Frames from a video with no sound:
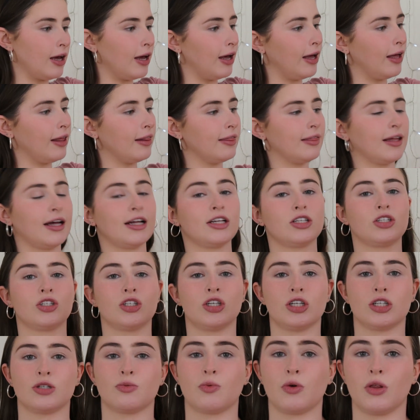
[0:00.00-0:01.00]
And that's
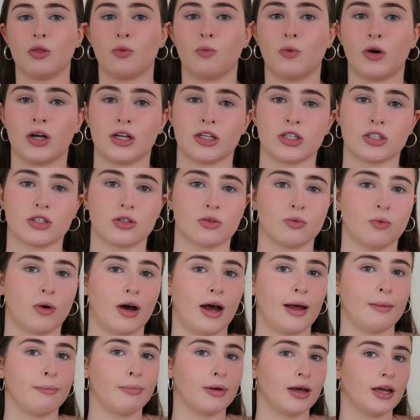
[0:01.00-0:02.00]
just with one
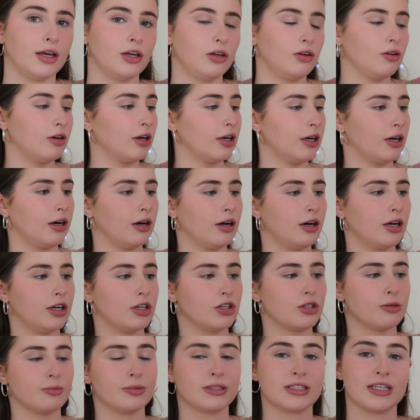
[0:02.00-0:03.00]
swipe, and you can
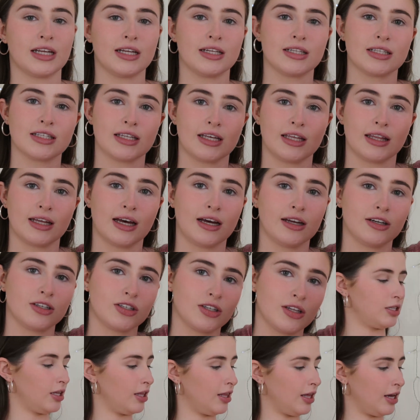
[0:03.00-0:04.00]
100% see that.
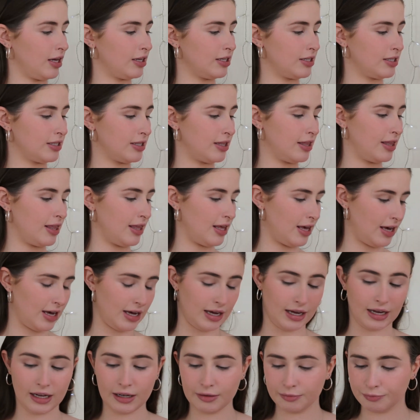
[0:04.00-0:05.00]
So that's
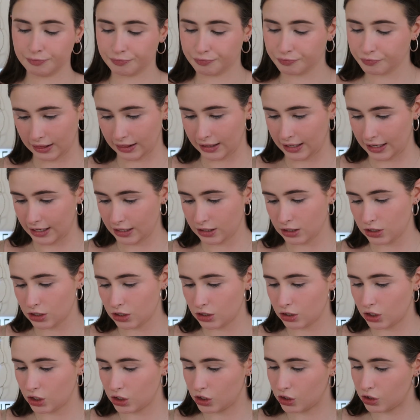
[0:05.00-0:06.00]
there. Let's
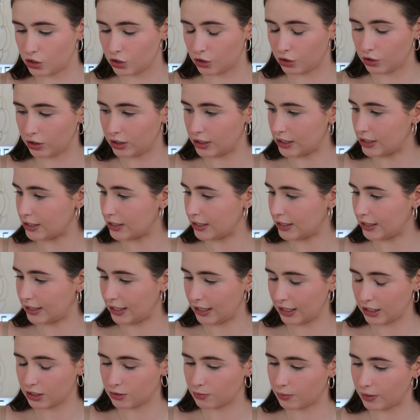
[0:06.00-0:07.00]
do this
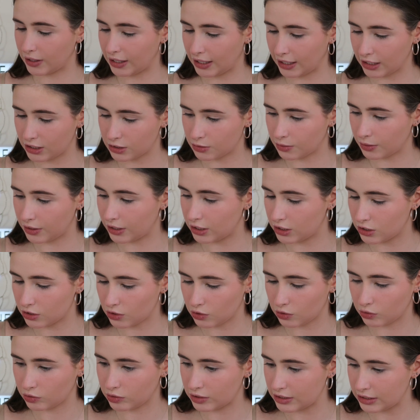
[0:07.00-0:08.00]
next one next to it. It's
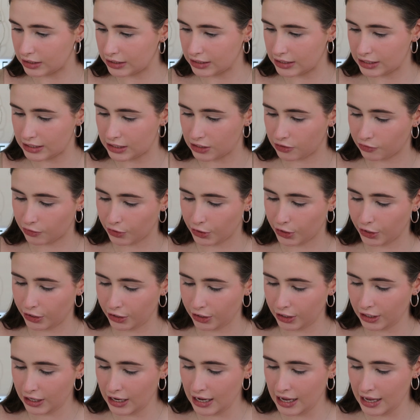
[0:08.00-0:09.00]
called
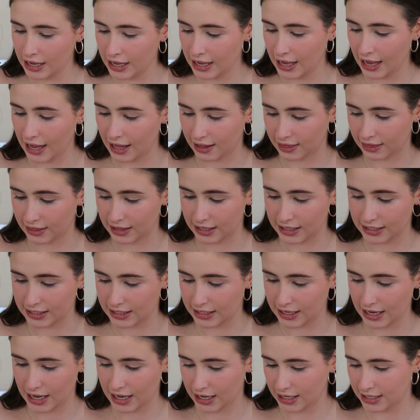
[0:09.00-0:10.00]
Zero, and
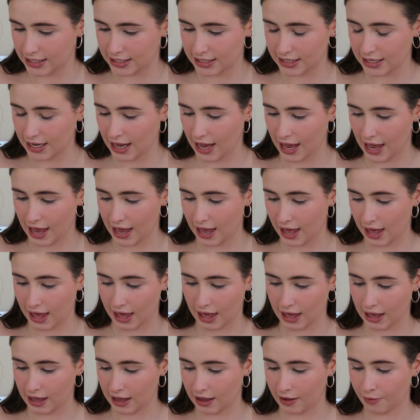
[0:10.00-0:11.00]
this is
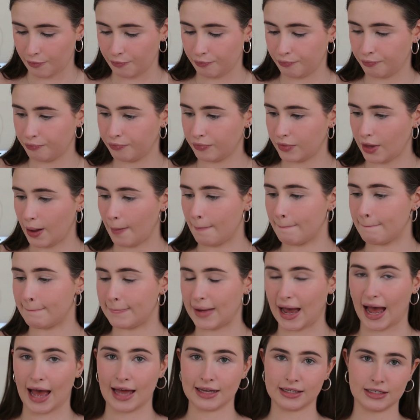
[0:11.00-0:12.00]
a
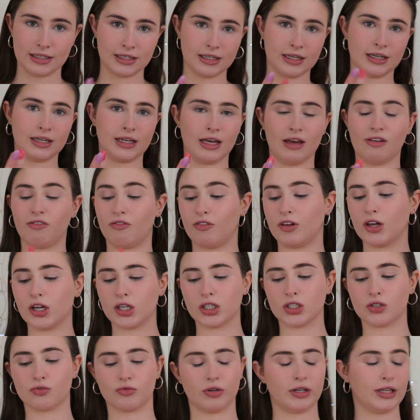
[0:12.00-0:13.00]
matte. It
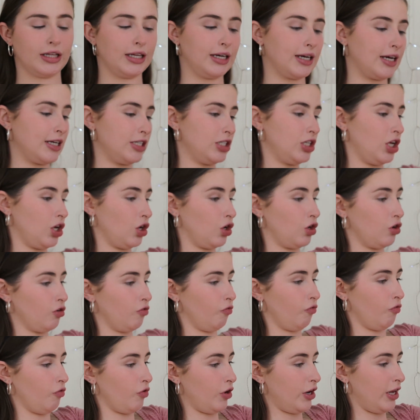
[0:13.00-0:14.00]
feels really nice and
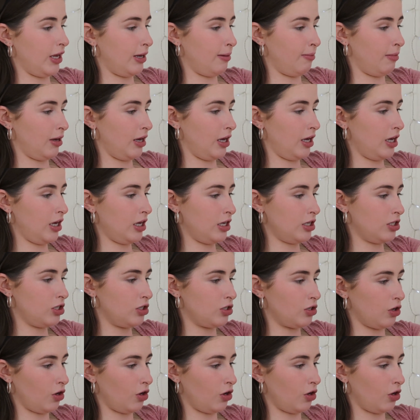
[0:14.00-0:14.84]
creamy.